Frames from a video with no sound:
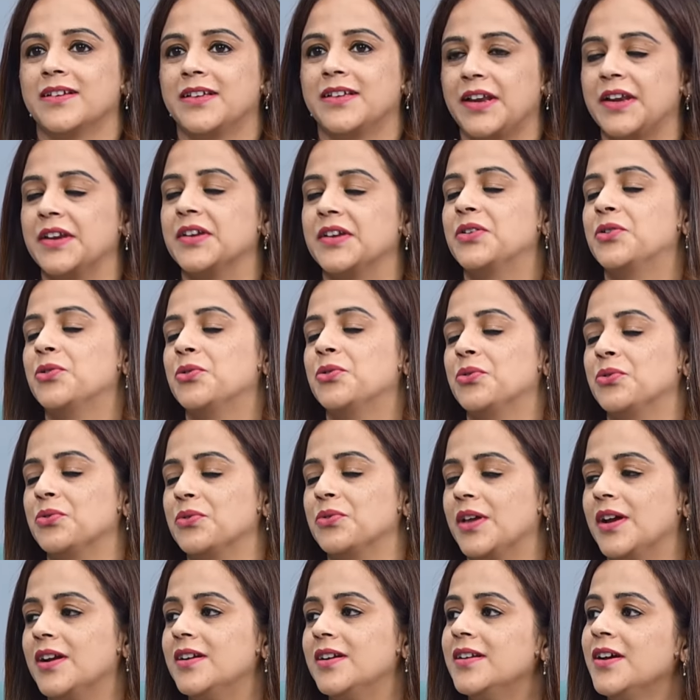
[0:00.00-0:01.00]
Great to know
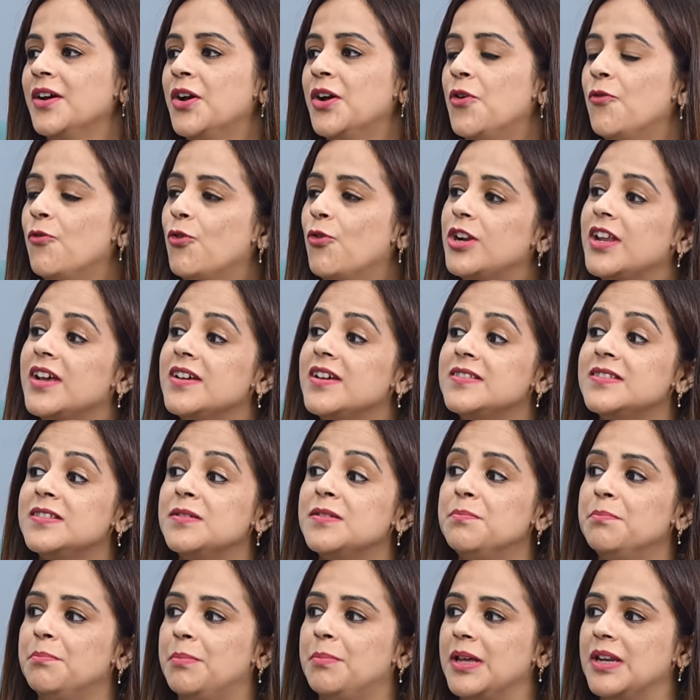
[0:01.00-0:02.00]
that. What are
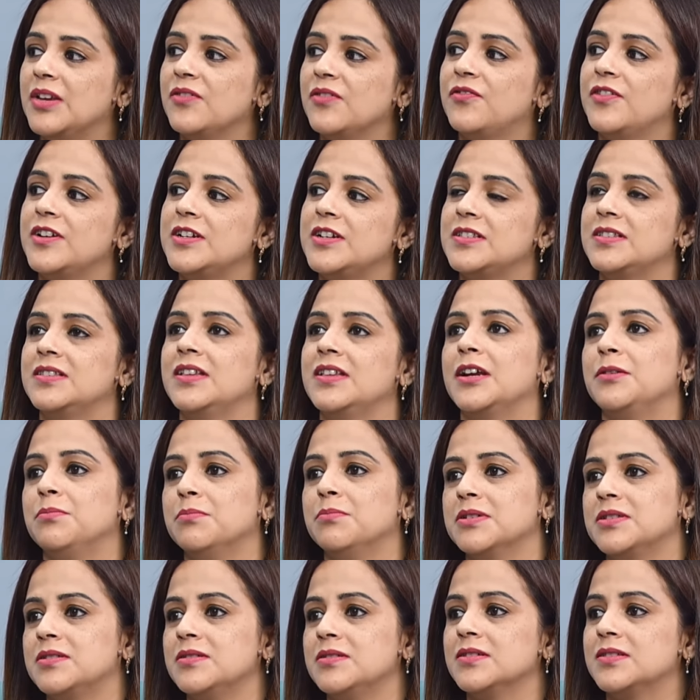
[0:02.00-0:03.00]
some benefits that
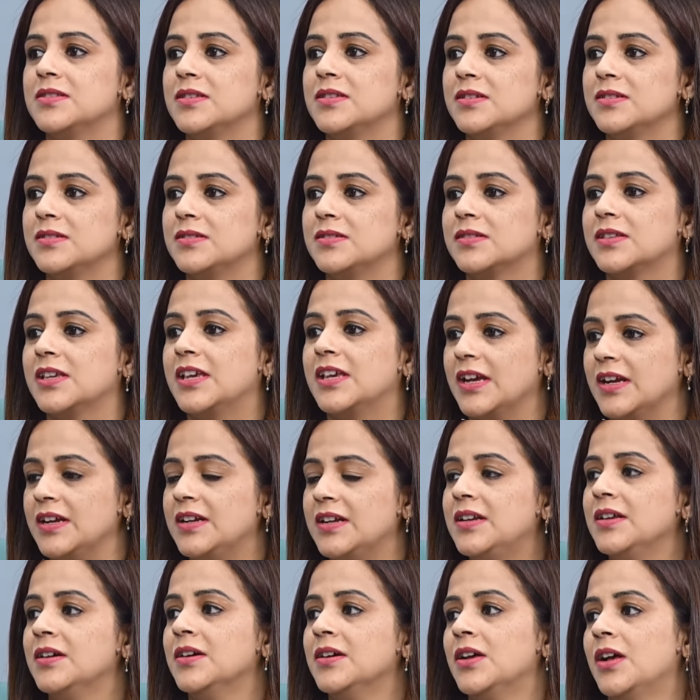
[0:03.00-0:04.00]
businesses get
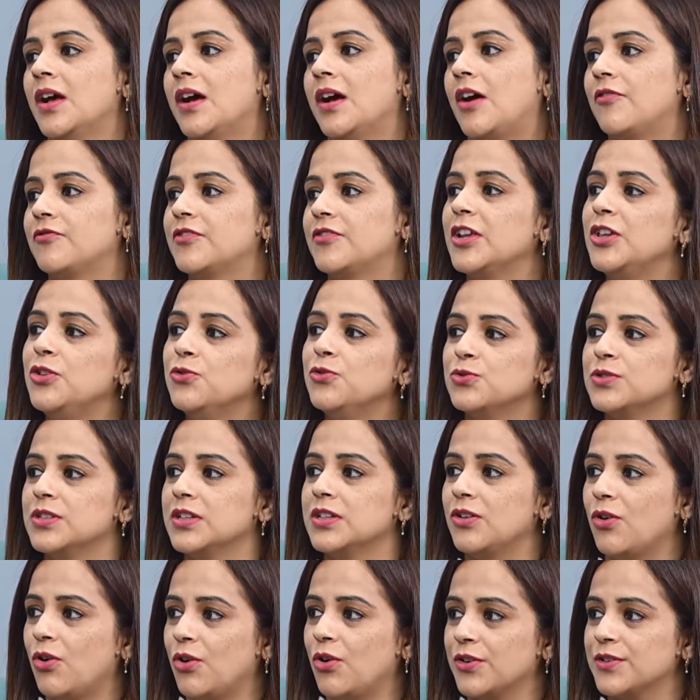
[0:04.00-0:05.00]
after
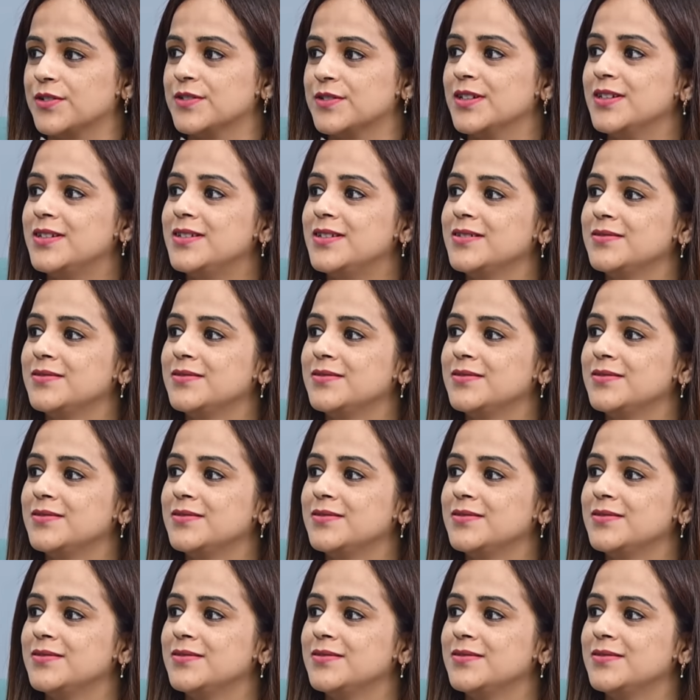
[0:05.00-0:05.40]
using Orgzit?